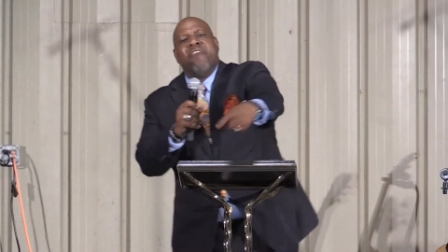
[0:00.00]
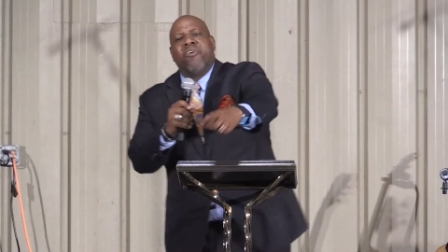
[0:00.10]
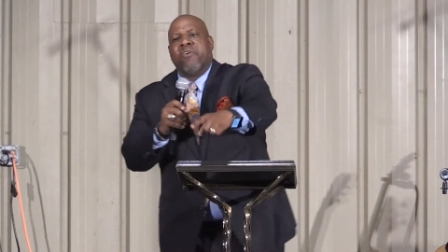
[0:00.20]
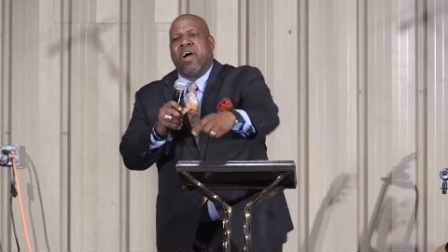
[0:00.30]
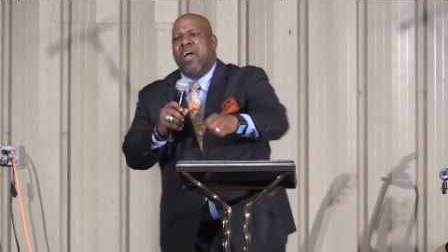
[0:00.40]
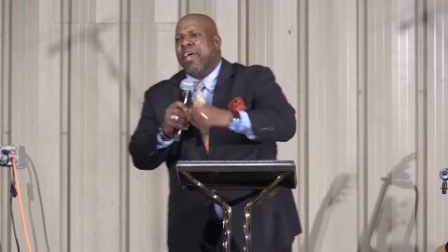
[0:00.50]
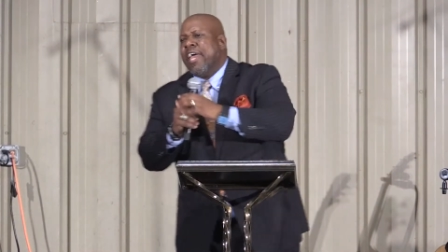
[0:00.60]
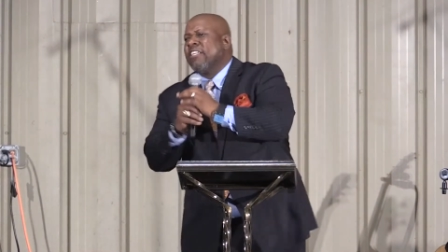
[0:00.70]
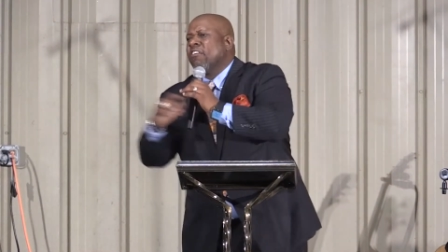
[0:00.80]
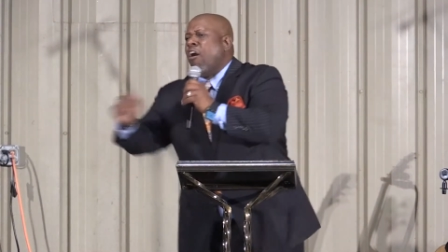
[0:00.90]
deliverer.
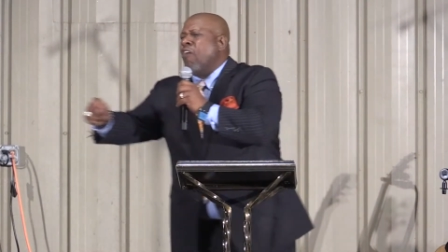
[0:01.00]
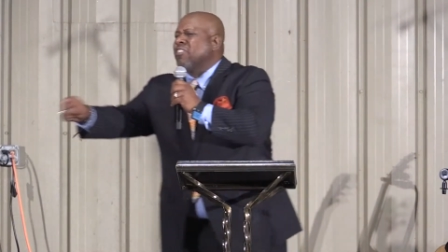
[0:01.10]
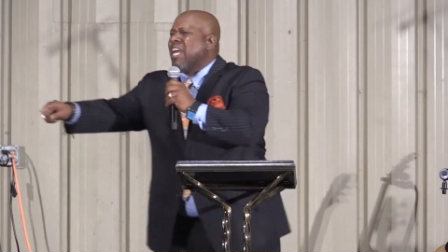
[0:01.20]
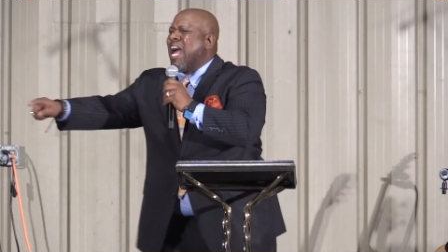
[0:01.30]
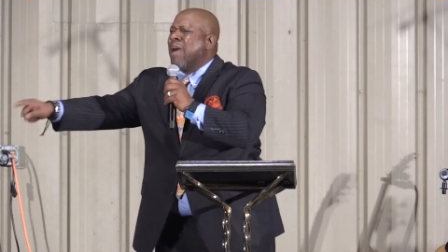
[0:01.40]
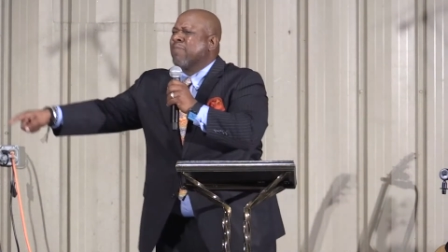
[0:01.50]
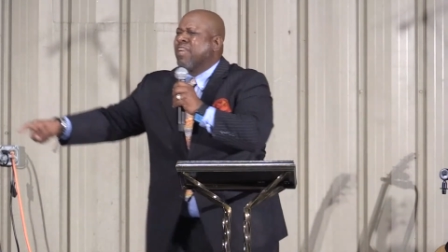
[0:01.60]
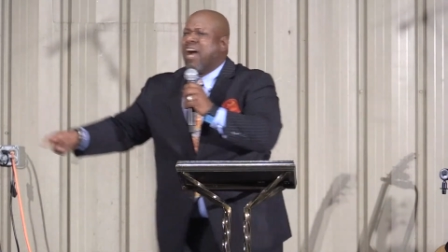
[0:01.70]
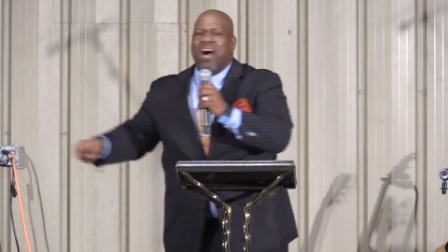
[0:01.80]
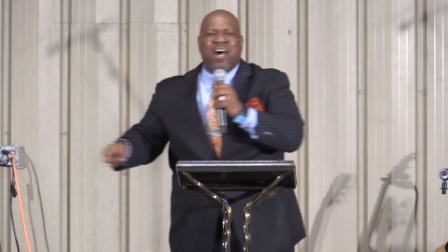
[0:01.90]
He's an on
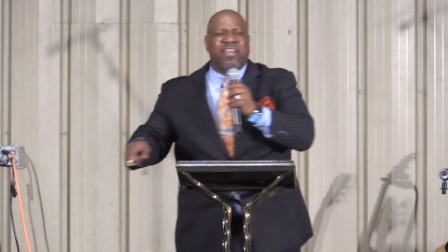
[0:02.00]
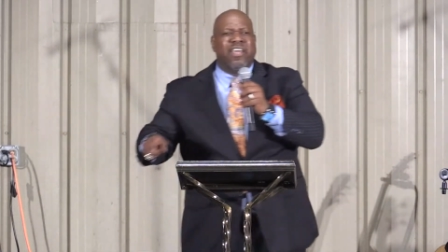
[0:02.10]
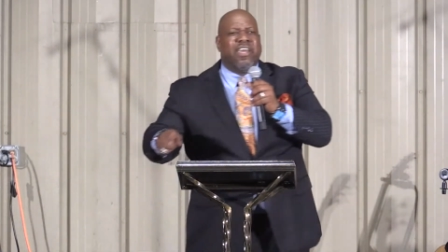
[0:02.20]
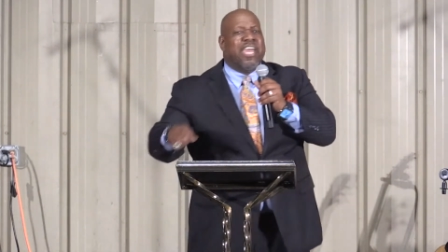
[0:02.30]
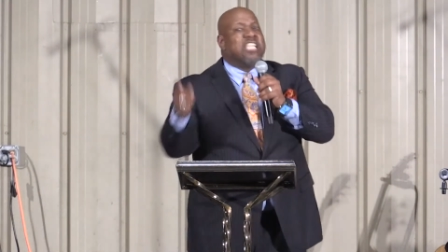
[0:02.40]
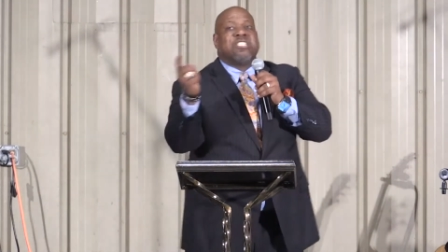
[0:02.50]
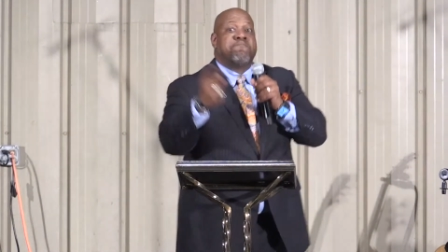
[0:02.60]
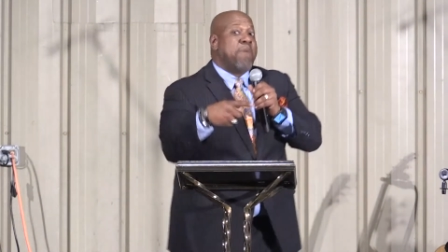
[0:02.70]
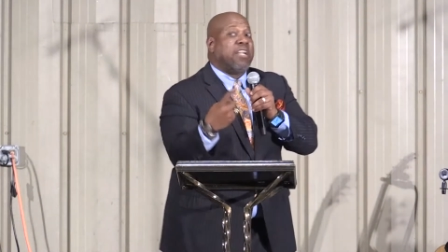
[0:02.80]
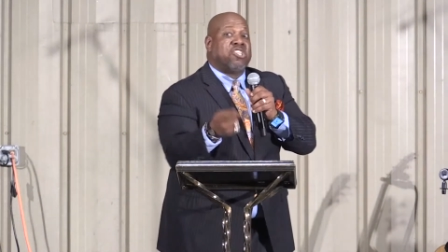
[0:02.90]
time God. He
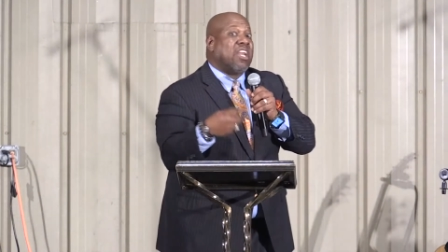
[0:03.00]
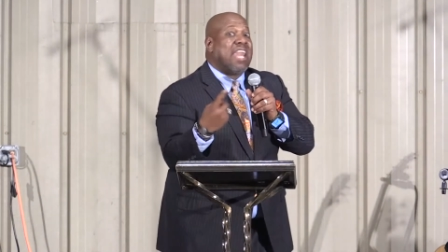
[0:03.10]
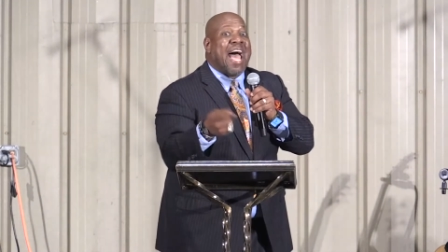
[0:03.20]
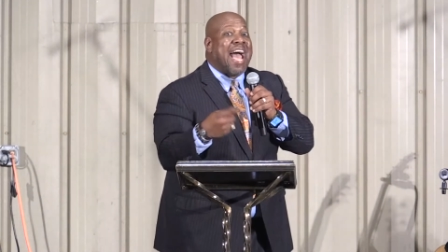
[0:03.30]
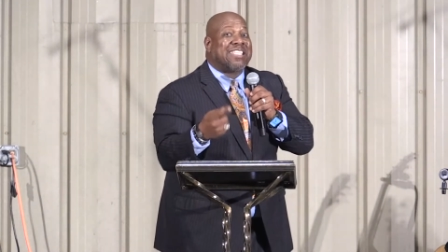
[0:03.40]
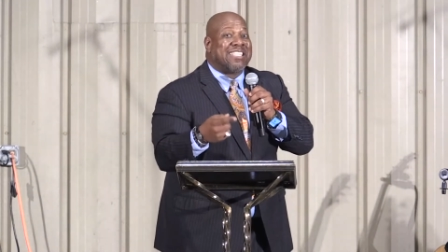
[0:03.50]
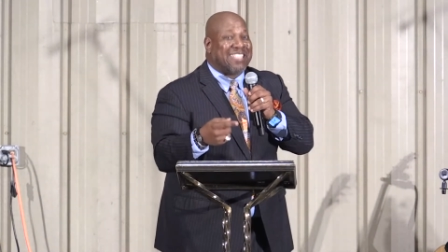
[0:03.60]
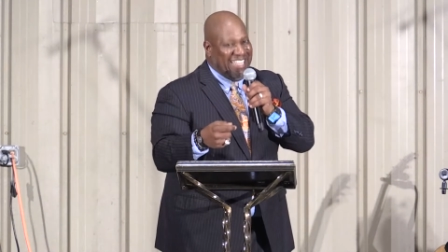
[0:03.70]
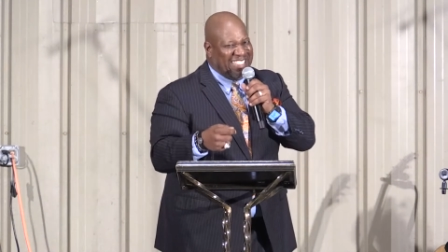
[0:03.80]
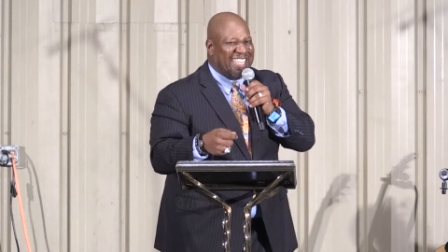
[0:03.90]

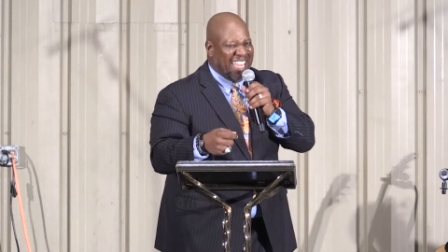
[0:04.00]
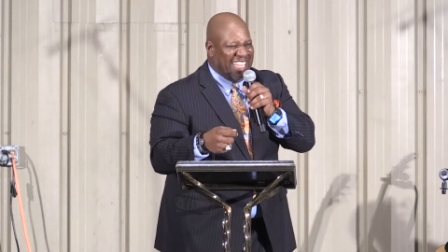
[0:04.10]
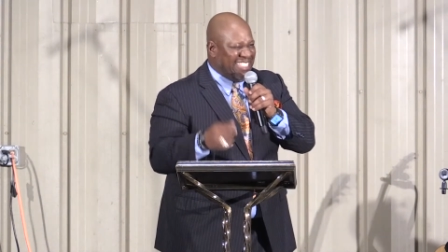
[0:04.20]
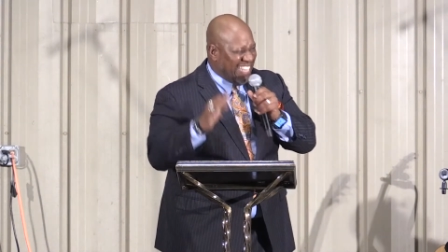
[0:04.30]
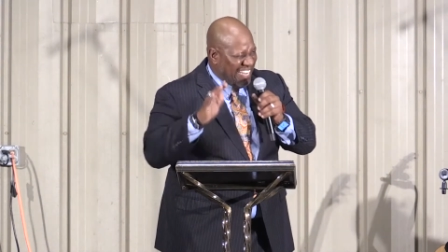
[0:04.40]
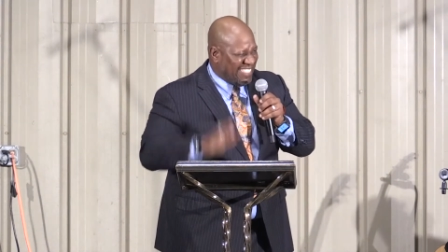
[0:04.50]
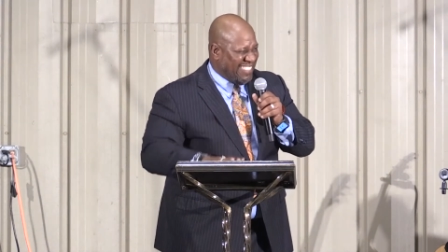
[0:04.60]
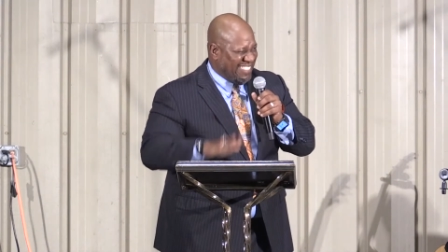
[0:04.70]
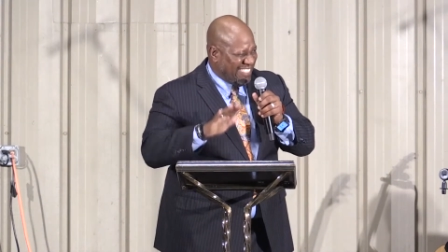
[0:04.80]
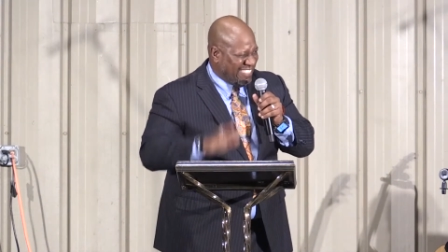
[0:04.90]
specializes in second
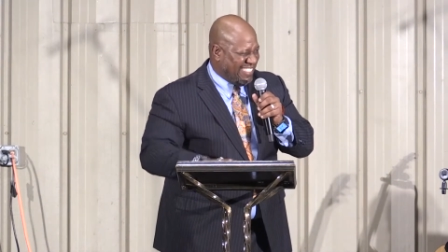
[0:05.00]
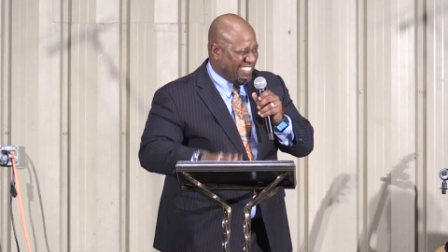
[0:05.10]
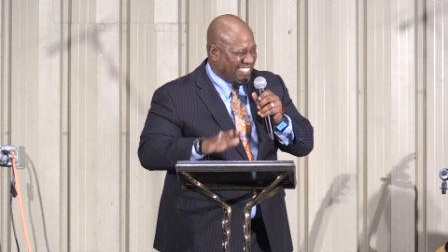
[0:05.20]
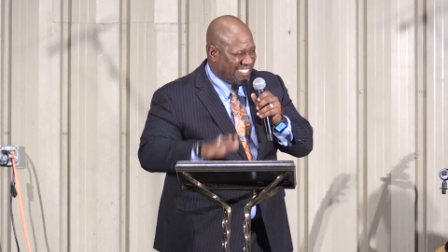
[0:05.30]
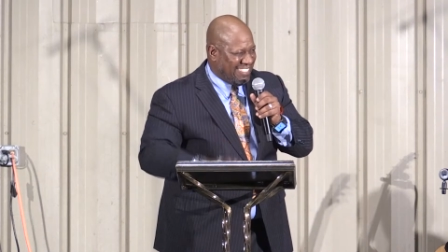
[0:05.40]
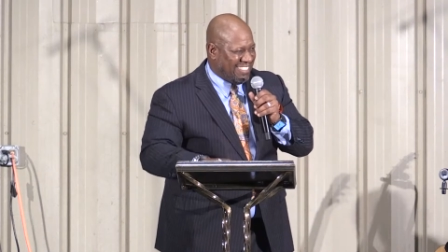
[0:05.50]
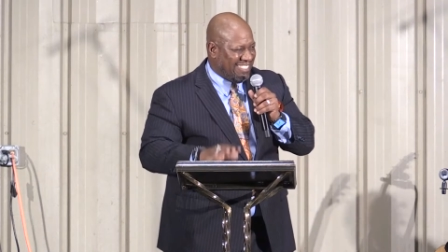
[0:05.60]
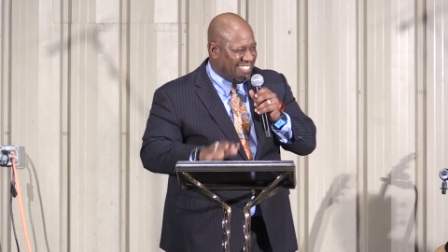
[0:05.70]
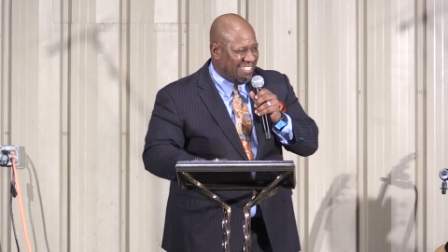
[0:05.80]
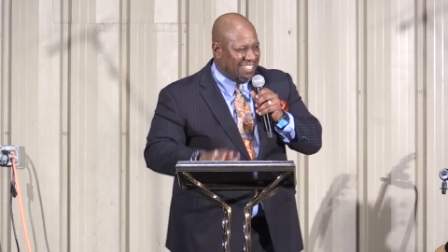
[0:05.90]

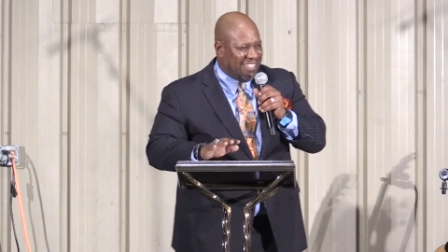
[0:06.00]
chances.